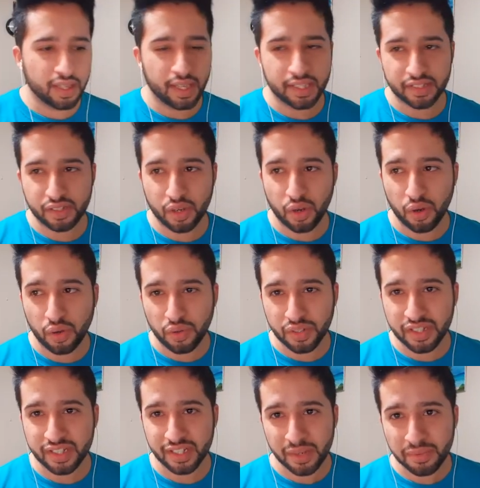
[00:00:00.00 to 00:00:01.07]
It's called
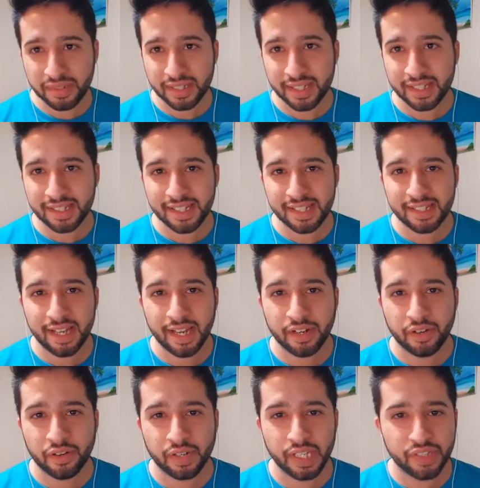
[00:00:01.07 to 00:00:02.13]
Substance
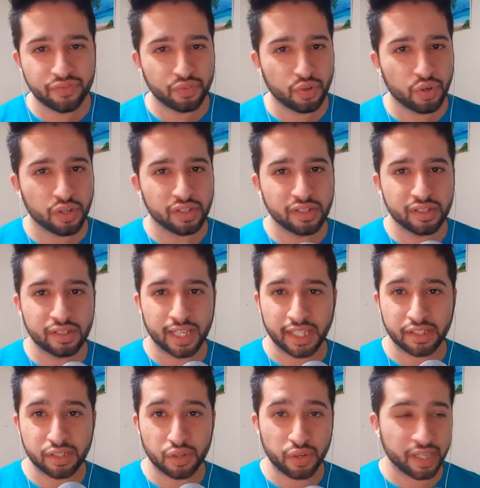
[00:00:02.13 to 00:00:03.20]
Designer. It's for
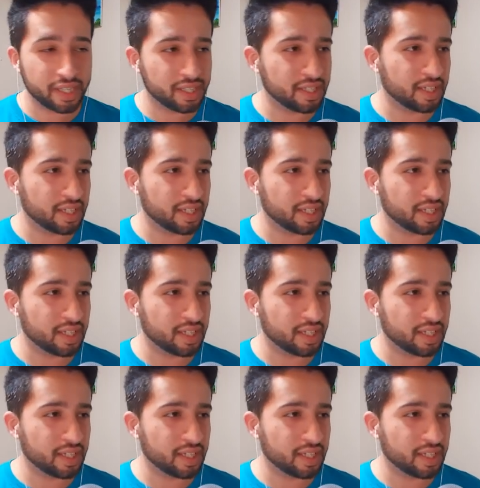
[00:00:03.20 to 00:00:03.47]
texturing